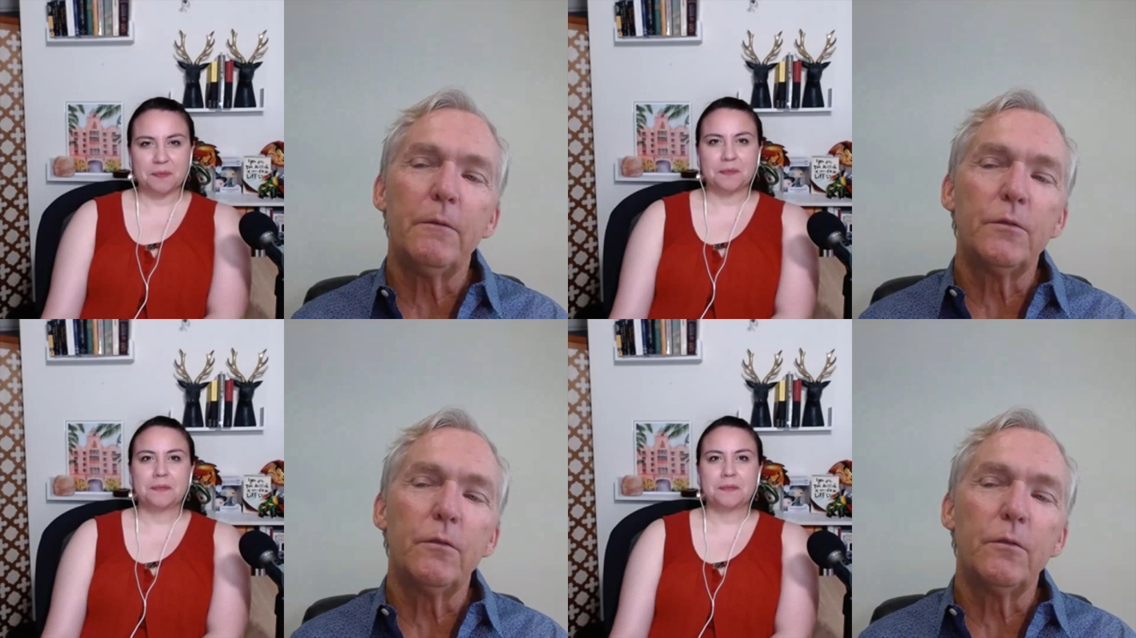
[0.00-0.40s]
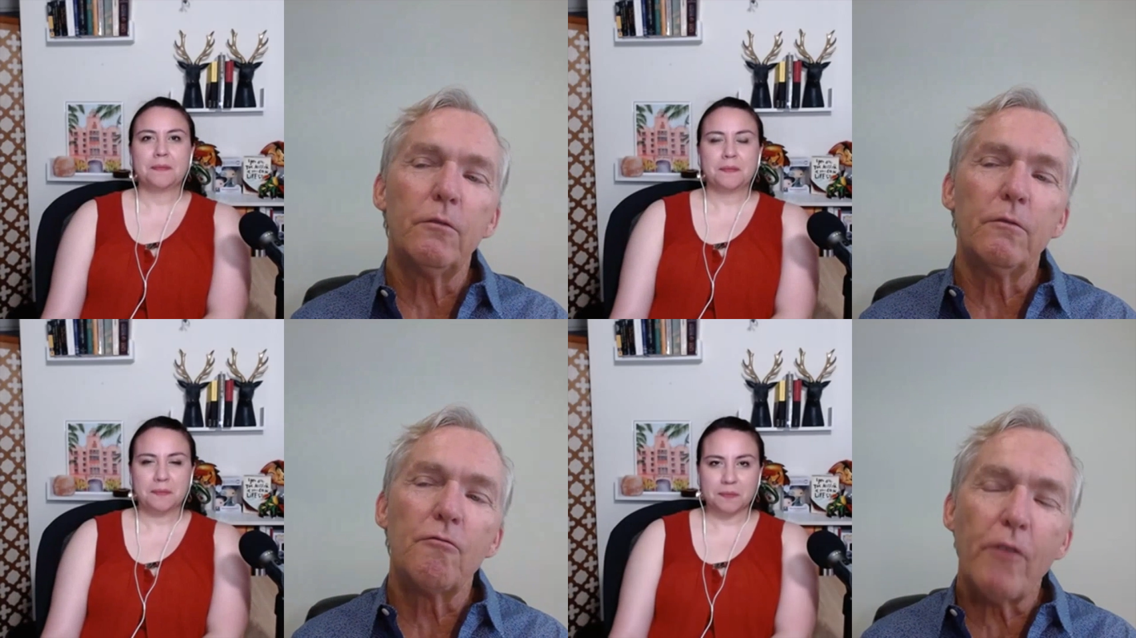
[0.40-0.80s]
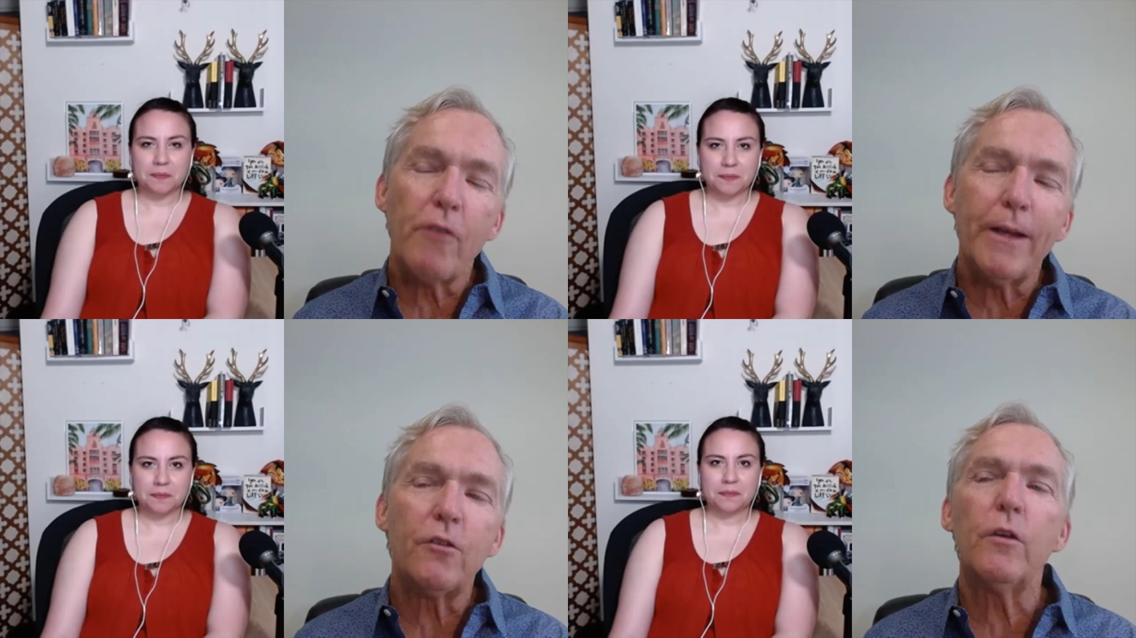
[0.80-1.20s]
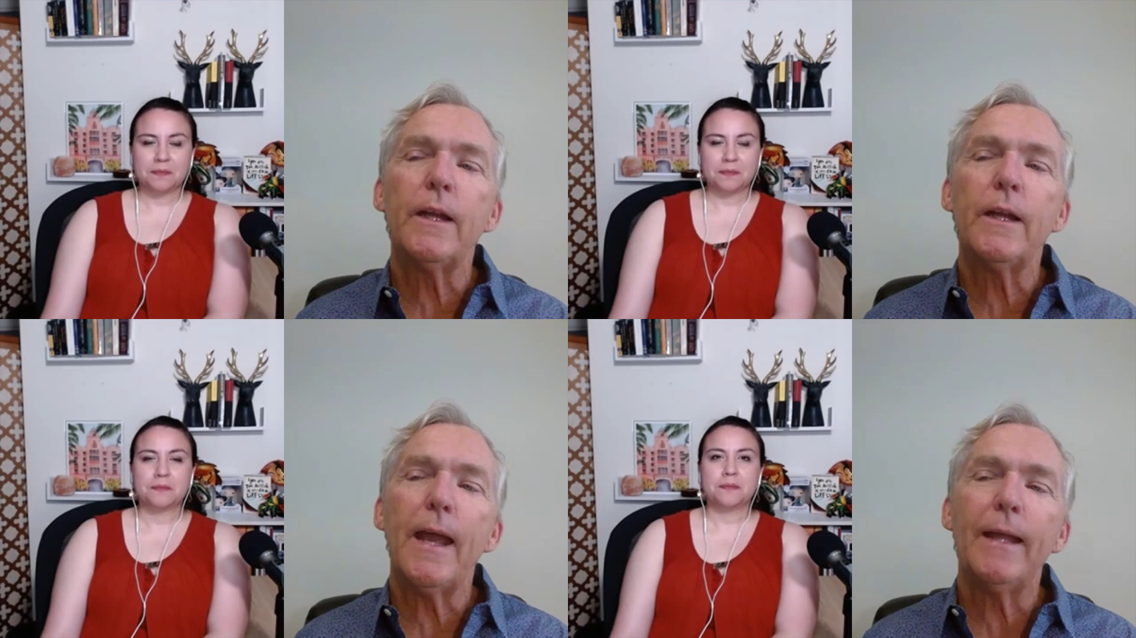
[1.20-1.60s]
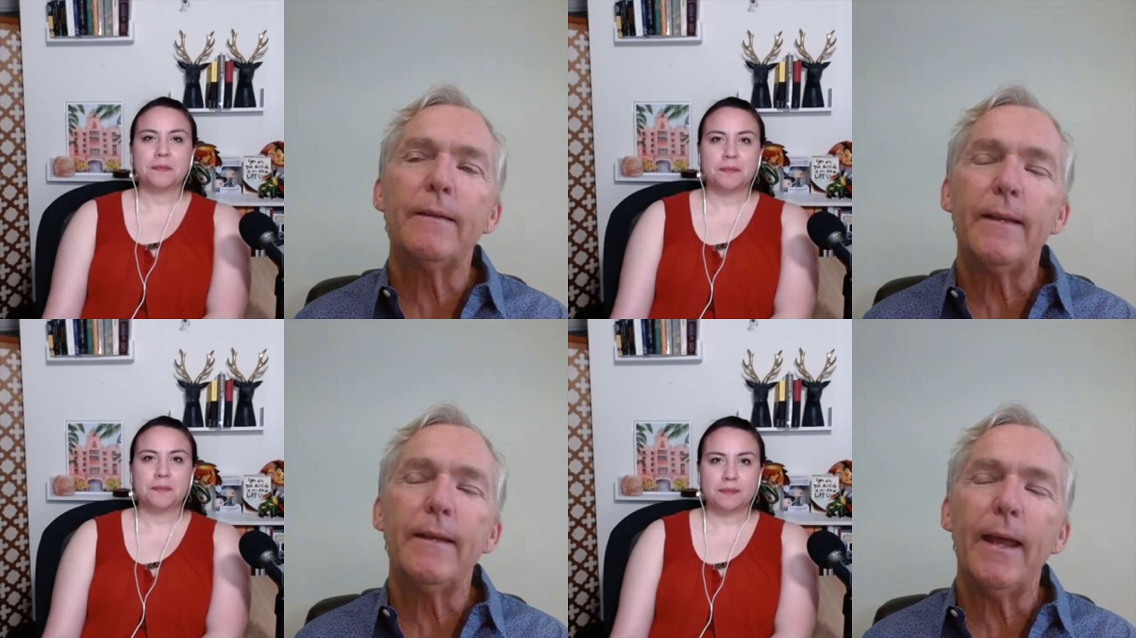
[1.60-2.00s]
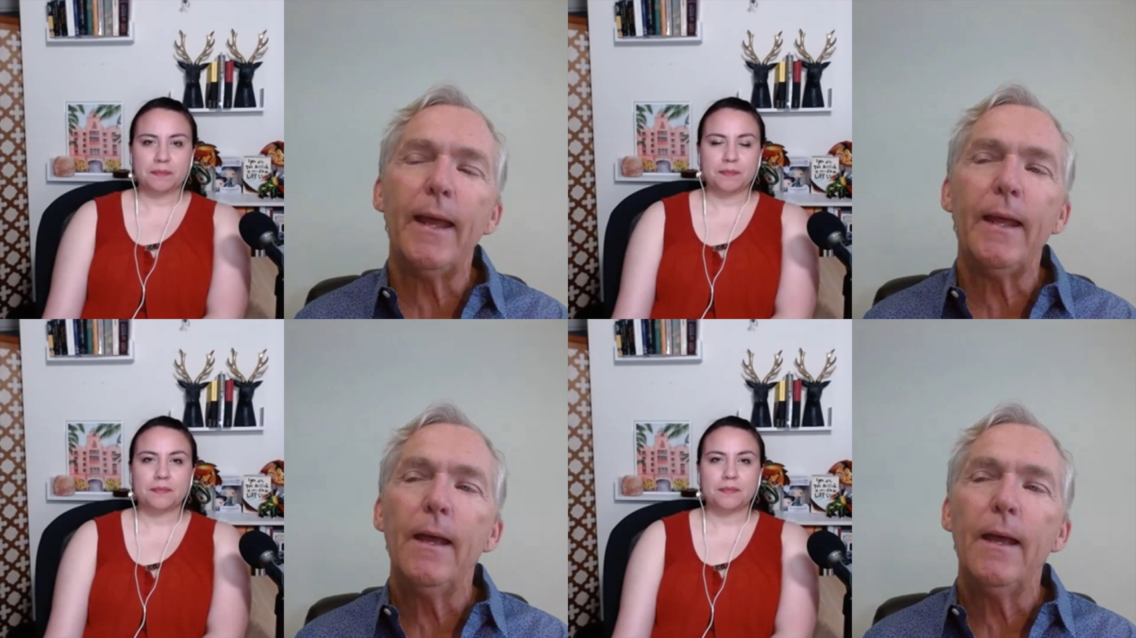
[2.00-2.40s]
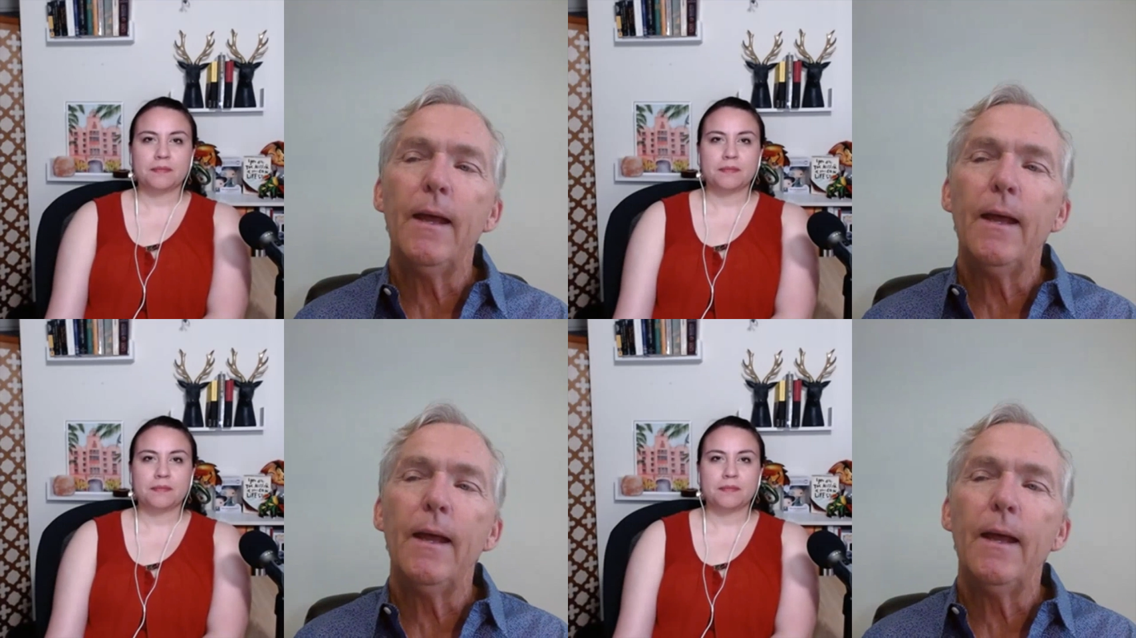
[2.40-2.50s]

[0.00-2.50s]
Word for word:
Speaker 1: it was great doing it and today